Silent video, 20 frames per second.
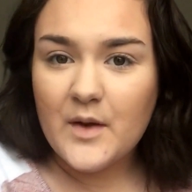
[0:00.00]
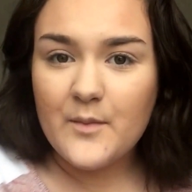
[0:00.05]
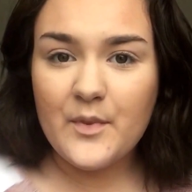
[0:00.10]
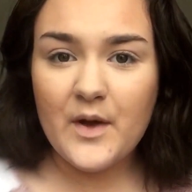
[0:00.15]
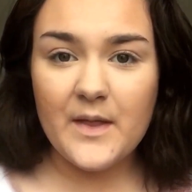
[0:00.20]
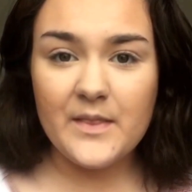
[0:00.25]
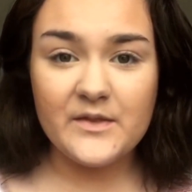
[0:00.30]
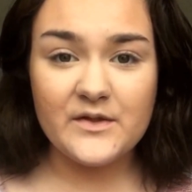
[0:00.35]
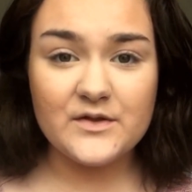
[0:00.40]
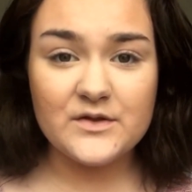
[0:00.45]
up
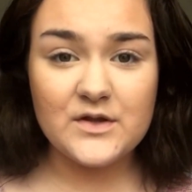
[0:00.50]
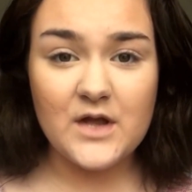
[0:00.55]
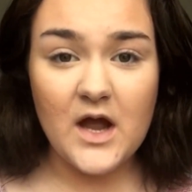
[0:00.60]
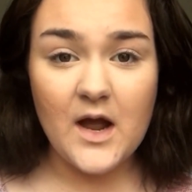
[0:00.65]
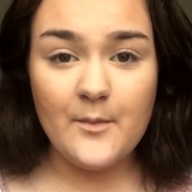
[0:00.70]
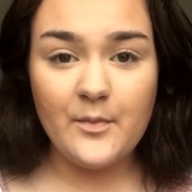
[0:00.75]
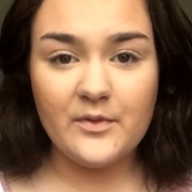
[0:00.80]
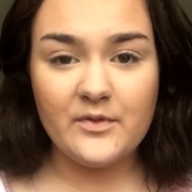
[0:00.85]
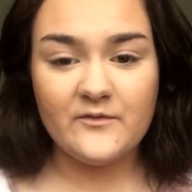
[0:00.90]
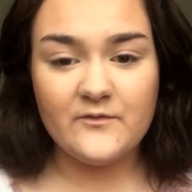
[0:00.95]
on the
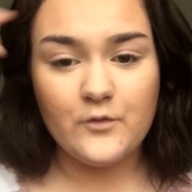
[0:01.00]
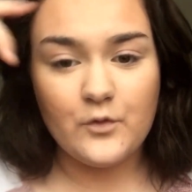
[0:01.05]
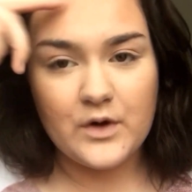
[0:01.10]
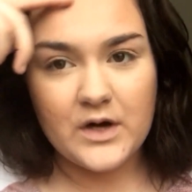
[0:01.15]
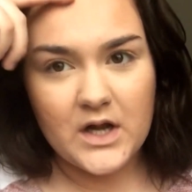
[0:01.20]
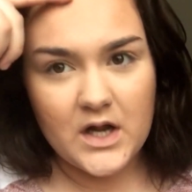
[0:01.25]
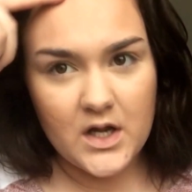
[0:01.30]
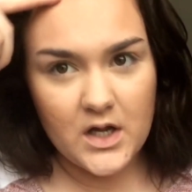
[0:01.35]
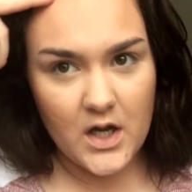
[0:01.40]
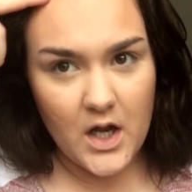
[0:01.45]
top of the
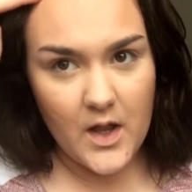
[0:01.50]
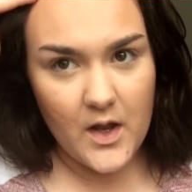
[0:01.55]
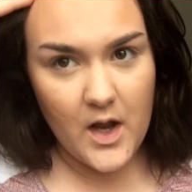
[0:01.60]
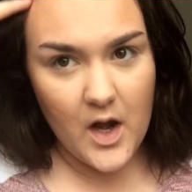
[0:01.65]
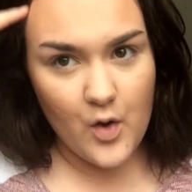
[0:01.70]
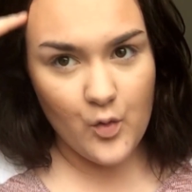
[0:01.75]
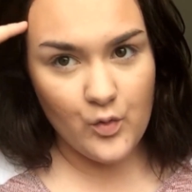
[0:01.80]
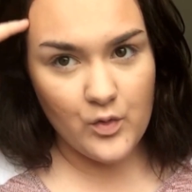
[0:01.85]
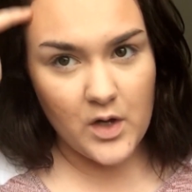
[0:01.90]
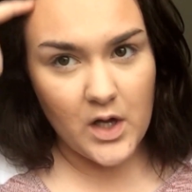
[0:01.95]
forehead,
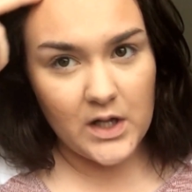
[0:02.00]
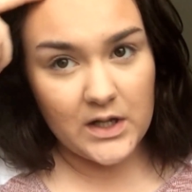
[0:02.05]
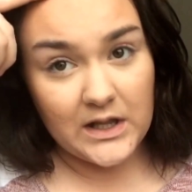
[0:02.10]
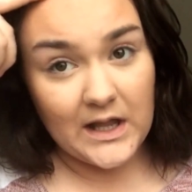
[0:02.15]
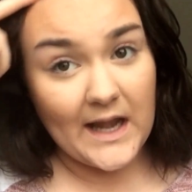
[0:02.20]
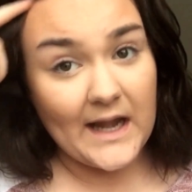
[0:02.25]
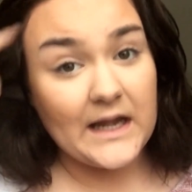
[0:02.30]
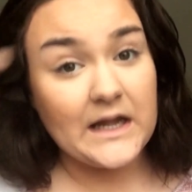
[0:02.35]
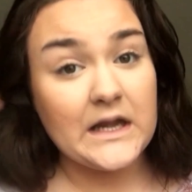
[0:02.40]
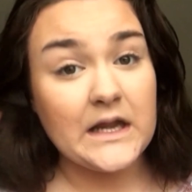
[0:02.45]

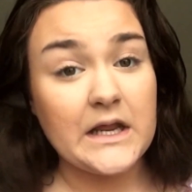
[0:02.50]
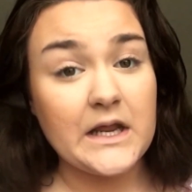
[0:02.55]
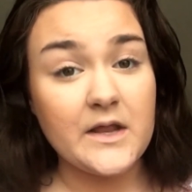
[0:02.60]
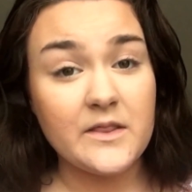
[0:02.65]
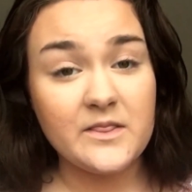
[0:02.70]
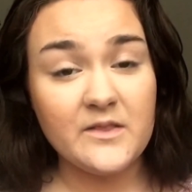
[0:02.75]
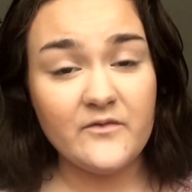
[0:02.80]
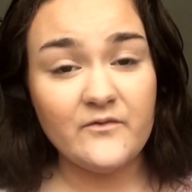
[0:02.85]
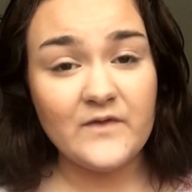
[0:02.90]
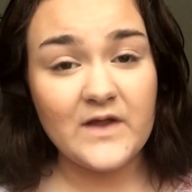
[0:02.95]

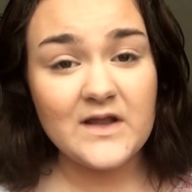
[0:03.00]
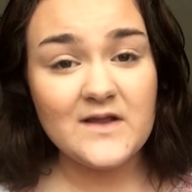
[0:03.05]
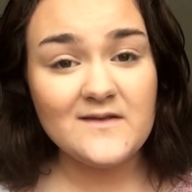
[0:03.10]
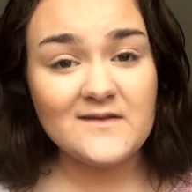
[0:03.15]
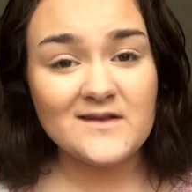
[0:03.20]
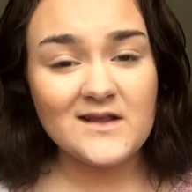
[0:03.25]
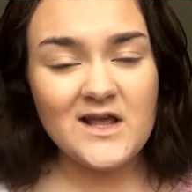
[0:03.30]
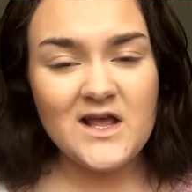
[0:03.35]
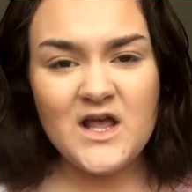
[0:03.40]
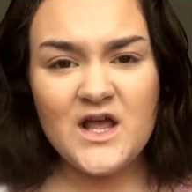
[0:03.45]
lining the
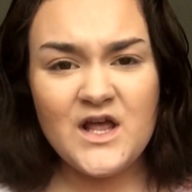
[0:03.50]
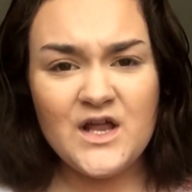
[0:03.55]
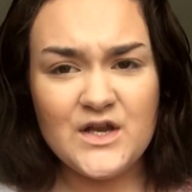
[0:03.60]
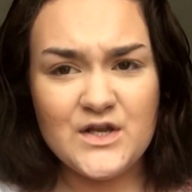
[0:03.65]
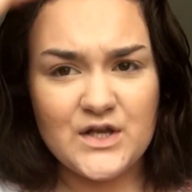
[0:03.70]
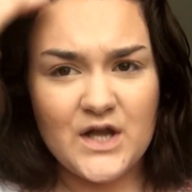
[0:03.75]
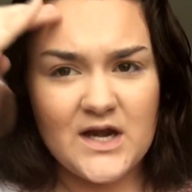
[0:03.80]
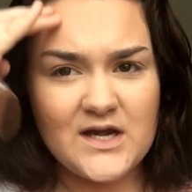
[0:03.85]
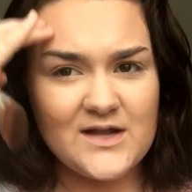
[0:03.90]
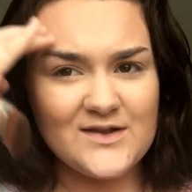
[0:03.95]
face,
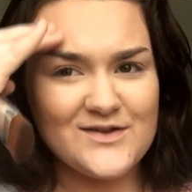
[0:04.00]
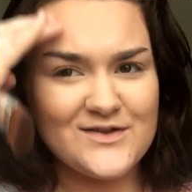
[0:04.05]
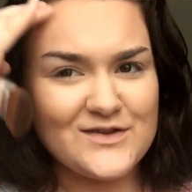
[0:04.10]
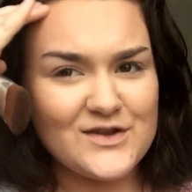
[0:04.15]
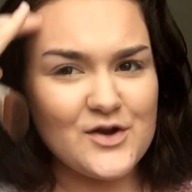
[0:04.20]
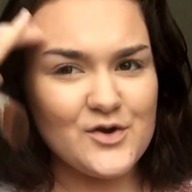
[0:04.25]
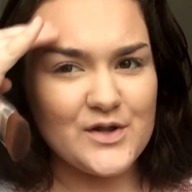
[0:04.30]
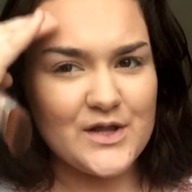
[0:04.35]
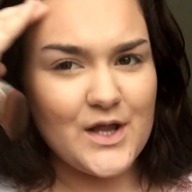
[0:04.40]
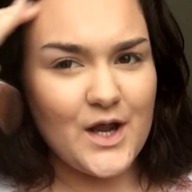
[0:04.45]
not
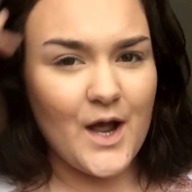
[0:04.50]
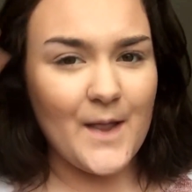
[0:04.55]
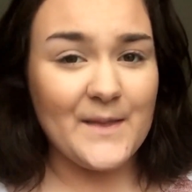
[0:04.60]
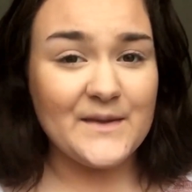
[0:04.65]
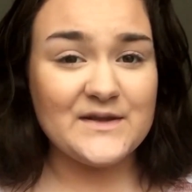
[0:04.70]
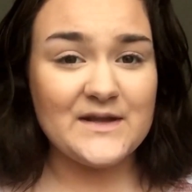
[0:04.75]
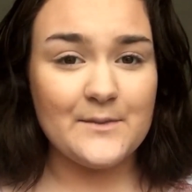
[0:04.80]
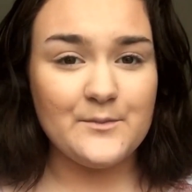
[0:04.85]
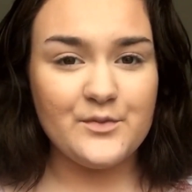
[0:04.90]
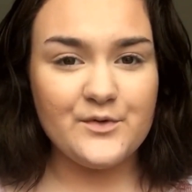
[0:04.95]
necessarily on
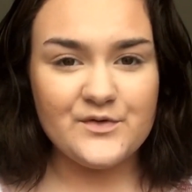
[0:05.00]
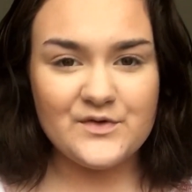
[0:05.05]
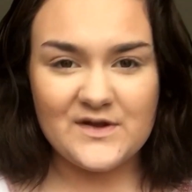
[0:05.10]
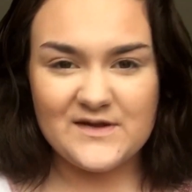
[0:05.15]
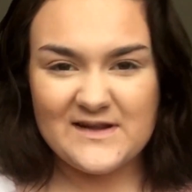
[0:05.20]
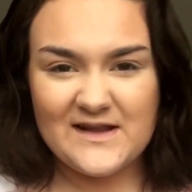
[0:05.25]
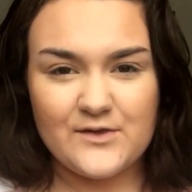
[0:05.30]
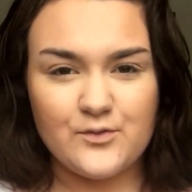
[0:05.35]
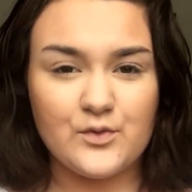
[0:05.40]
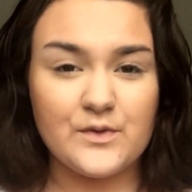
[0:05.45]
the temples,
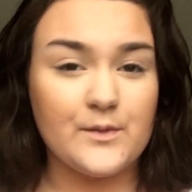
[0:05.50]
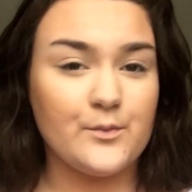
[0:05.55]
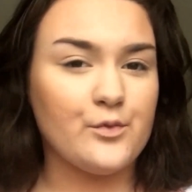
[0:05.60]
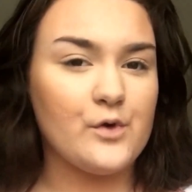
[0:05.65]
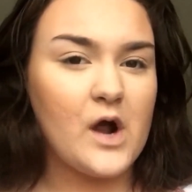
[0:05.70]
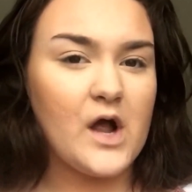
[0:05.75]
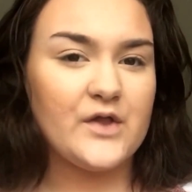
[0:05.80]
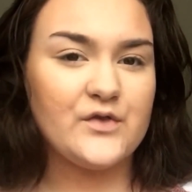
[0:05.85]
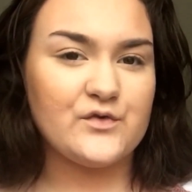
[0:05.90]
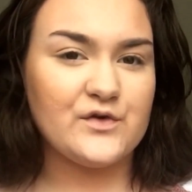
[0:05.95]
because that's where the
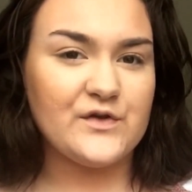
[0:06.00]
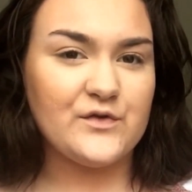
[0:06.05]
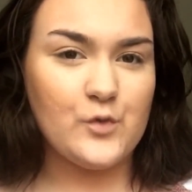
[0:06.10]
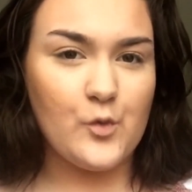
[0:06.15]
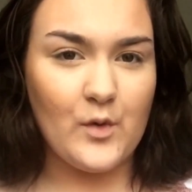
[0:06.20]
bronzer is.